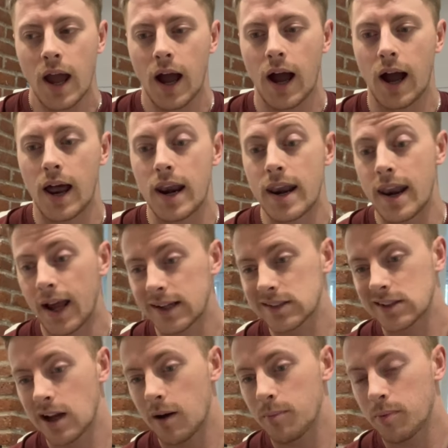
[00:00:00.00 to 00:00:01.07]
Uh,
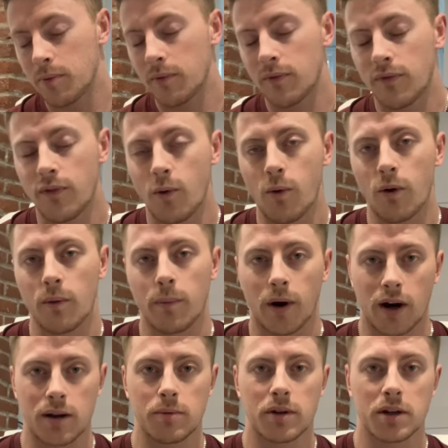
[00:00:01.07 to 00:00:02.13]
next up for
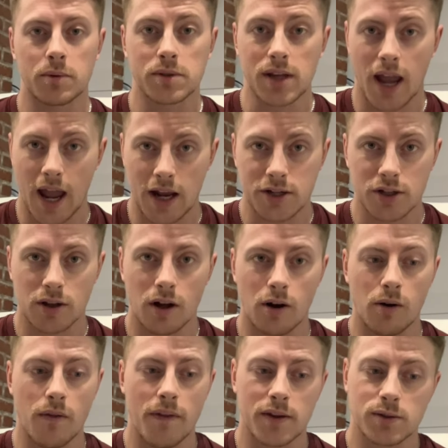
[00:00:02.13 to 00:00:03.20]
bodybuilding was
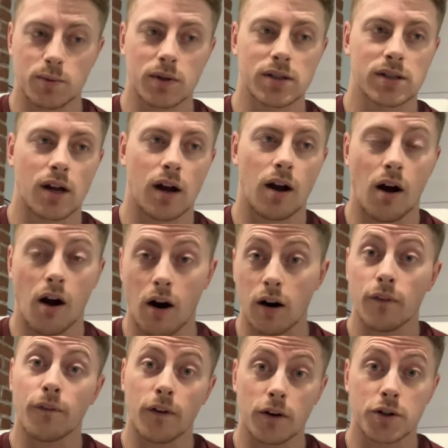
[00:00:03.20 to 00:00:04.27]
Angelo, and this was uh, our
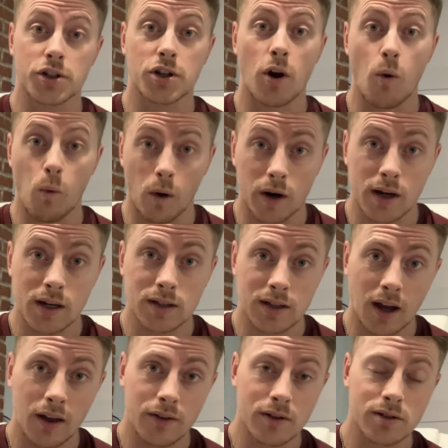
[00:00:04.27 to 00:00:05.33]
first show working
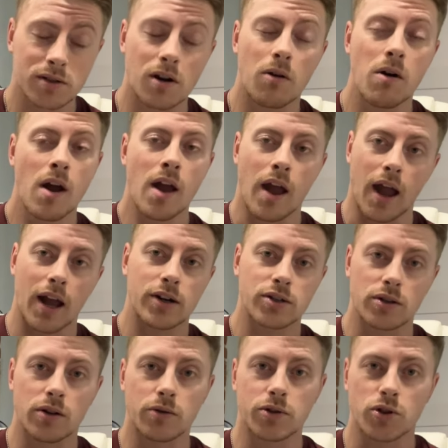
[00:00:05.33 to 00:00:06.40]
together. So
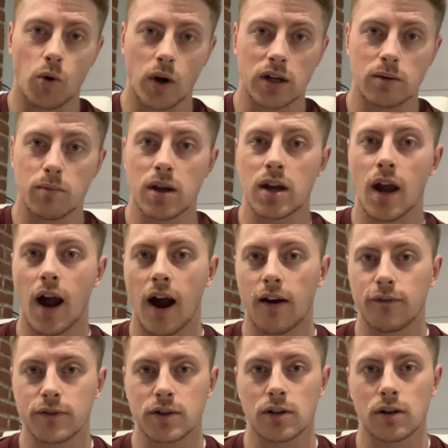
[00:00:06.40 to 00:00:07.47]
Angelo joined me
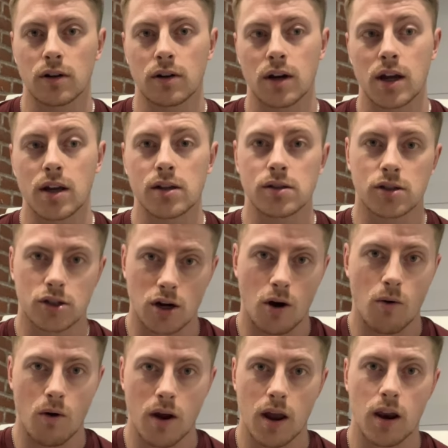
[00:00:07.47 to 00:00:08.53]
after his
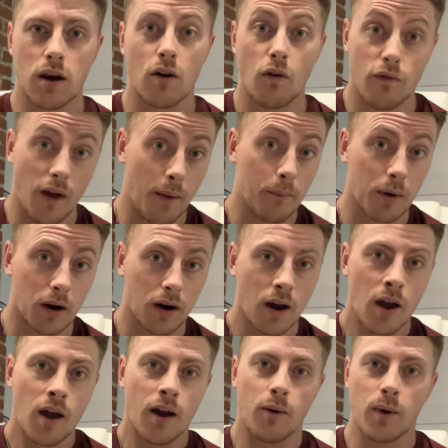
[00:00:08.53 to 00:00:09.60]
show in November.
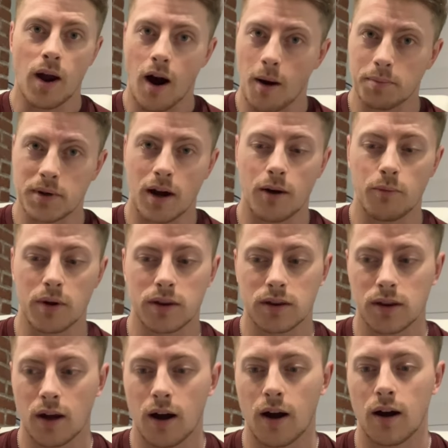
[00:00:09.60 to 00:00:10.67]
We hopped on with
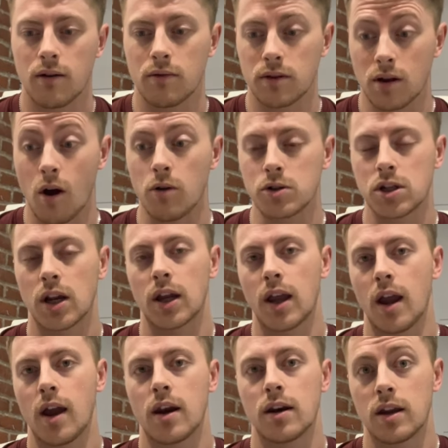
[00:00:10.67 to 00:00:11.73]
uh, with coaching,
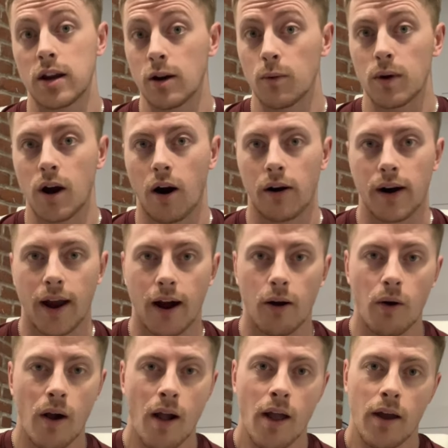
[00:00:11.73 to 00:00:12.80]
and here we are
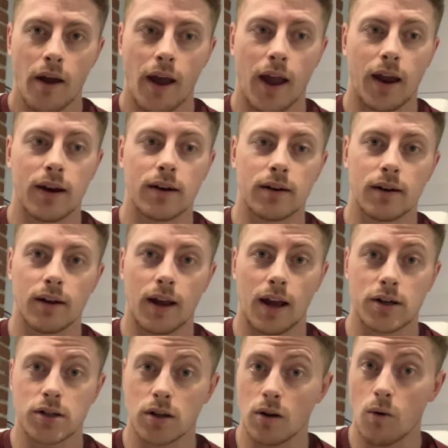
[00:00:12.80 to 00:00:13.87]
now. And
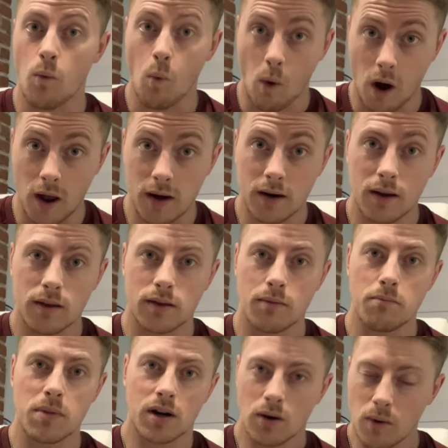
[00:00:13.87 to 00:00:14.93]
Angelo won the
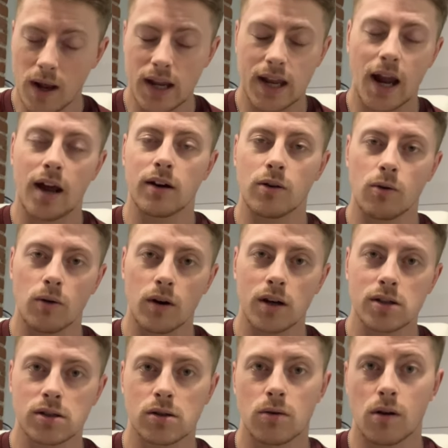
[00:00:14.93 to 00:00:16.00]
middleweight category,
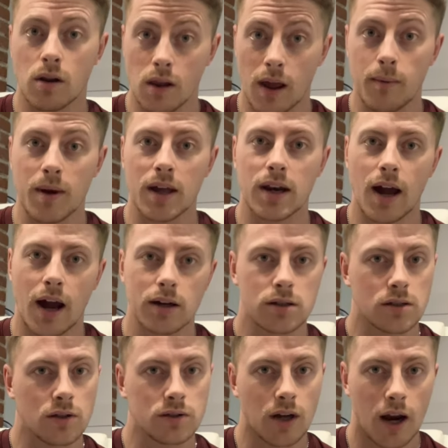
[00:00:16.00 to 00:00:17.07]
so claiming a
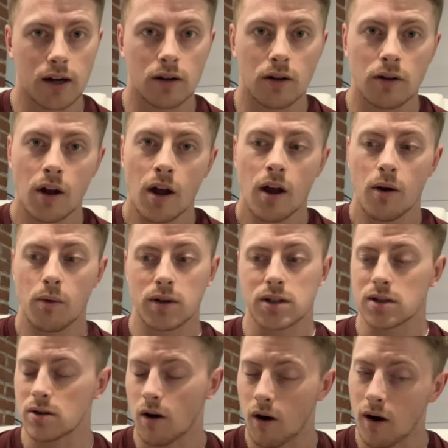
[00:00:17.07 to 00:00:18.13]
national title, which
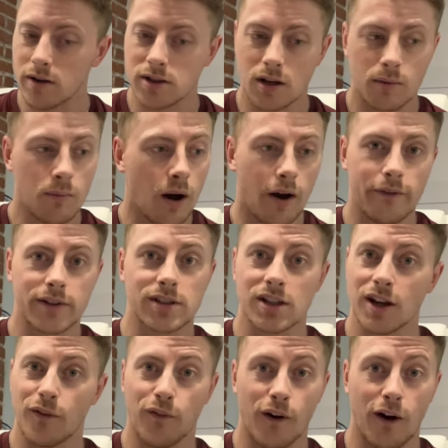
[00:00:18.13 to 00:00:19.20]
is awesome.
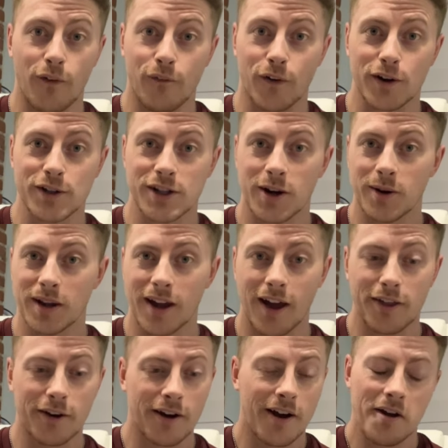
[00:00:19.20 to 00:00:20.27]
Obviously, for our first show
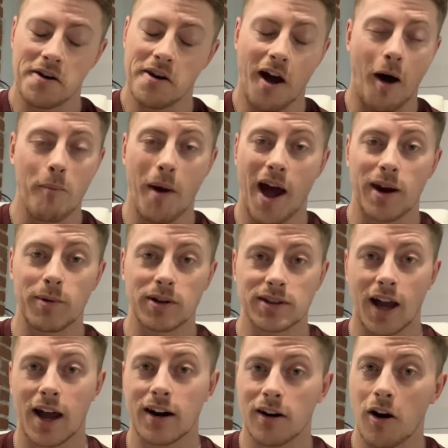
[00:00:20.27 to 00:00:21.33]
together, not mad about
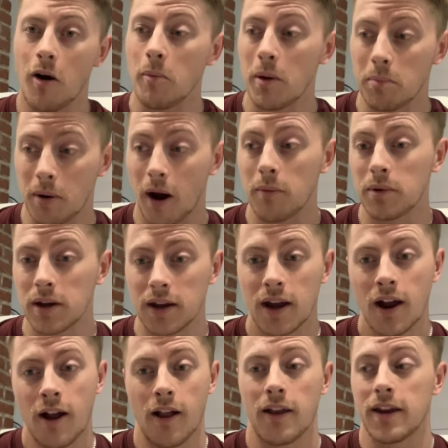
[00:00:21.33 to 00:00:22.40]
that at all. But probably
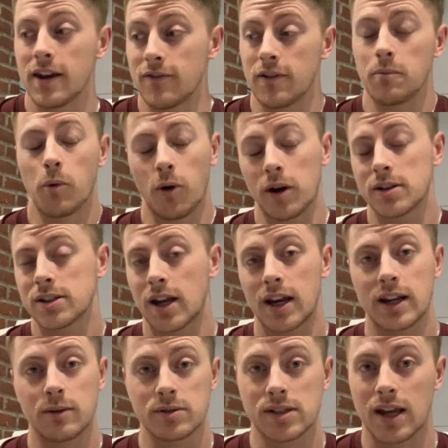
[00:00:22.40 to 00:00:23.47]
even more
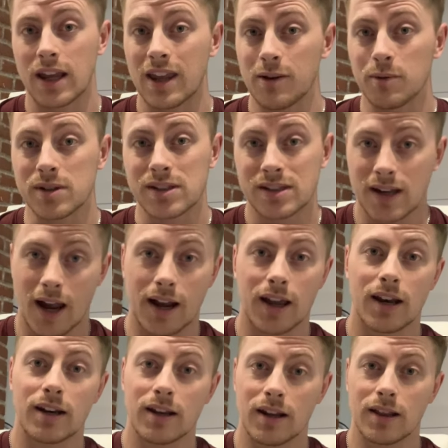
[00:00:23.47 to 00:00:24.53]
exciting was that he was
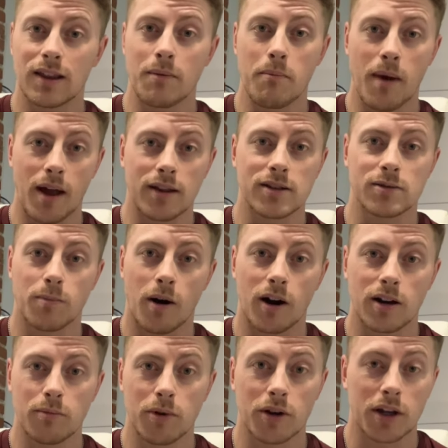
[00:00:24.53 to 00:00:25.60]
second in the men's
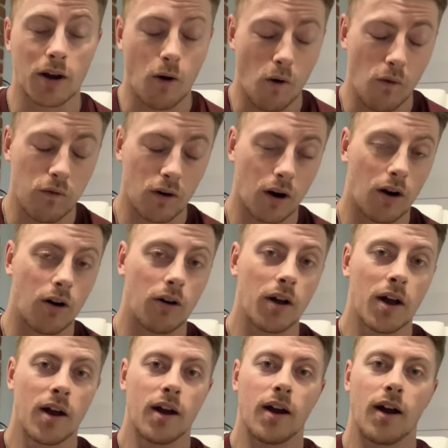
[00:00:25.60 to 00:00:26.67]
bodybuilding overall
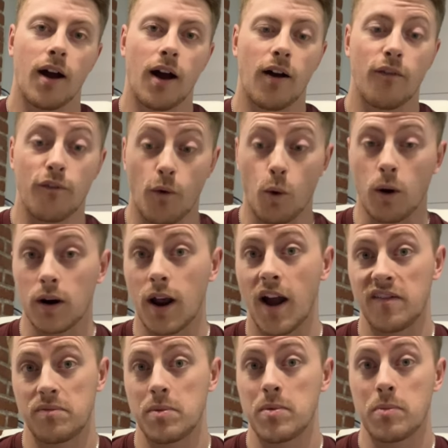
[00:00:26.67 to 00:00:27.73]
uh, for an
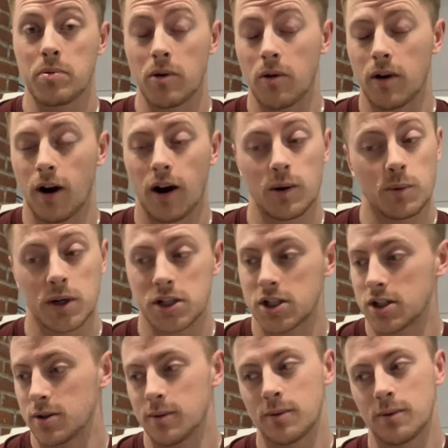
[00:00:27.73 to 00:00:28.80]
IFBB Pro card,
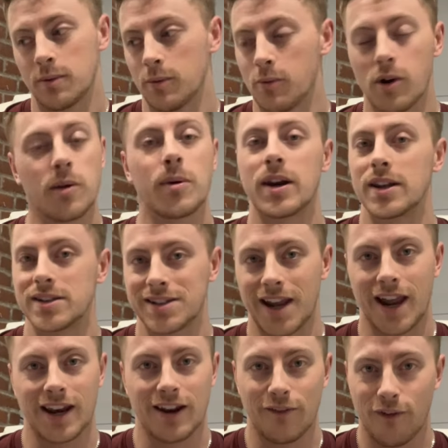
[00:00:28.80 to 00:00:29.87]
which would have been
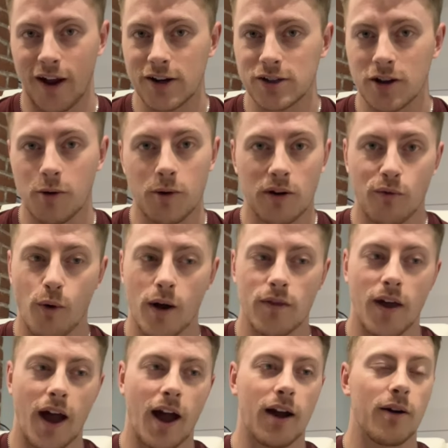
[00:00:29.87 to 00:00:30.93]
insane. If Angelo would have won
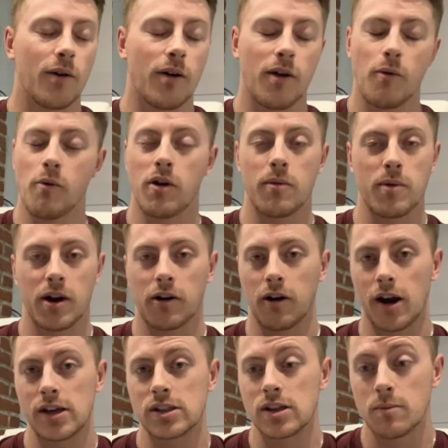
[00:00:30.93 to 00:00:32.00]
that, it would have been
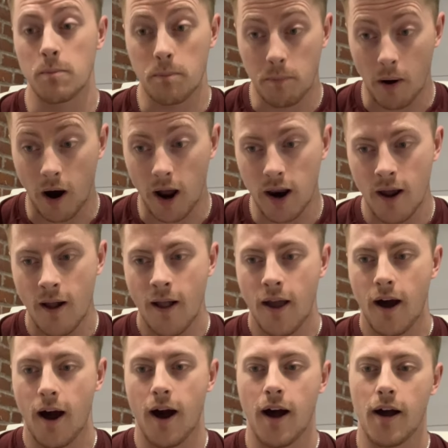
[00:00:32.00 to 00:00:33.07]
crazy. But
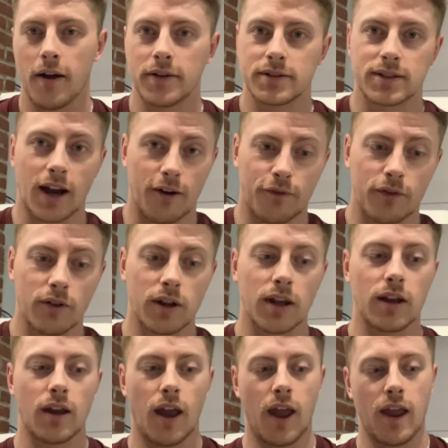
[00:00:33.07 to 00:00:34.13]
uh,
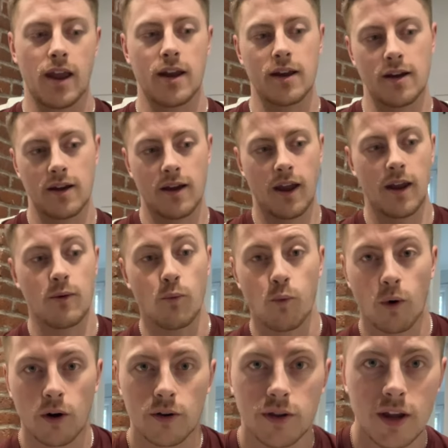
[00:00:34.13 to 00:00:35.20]
definitely a a
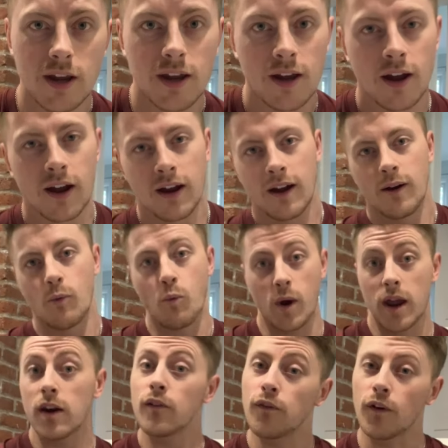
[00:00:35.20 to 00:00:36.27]
worthy
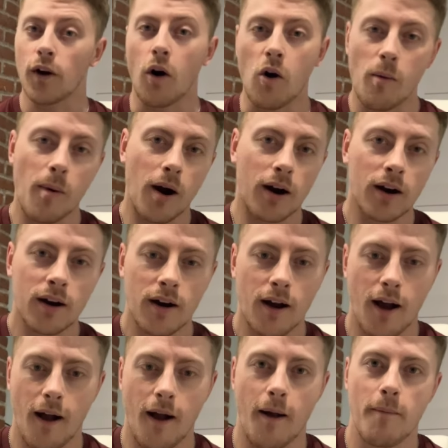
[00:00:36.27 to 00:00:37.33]
win for Omar.
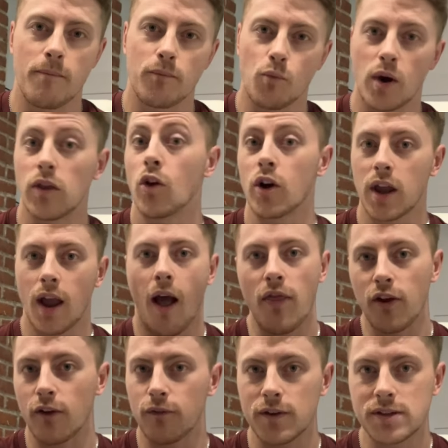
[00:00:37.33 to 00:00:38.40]
Um, when looking at
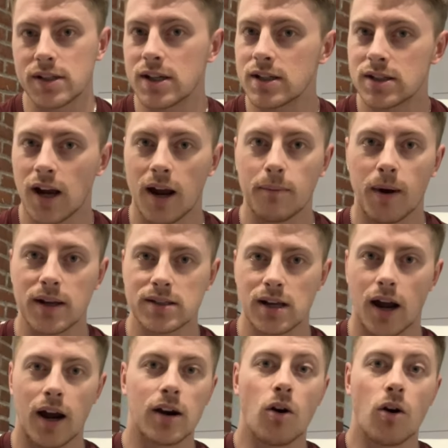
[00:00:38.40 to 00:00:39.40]
their physique side by side,